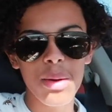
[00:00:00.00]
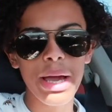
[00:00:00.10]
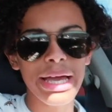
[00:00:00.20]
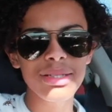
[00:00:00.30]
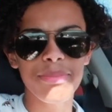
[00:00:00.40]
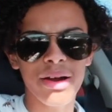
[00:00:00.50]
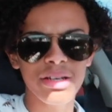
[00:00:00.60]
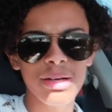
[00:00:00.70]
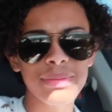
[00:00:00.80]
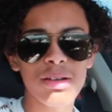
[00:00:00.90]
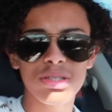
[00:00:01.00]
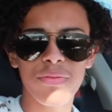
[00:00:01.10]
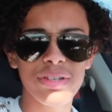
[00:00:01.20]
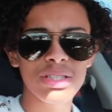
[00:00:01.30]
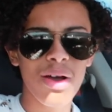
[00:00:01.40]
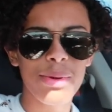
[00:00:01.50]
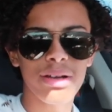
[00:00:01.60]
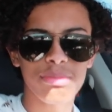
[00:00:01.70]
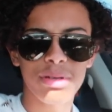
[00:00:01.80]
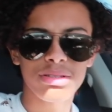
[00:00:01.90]
Oh my god, It's burning up though. So first of all, we
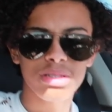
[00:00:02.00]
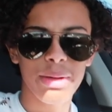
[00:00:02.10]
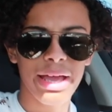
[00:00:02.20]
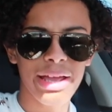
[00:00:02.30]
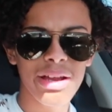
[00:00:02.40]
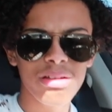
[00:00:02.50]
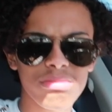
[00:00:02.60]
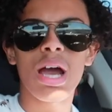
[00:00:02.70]
gonna put on some air.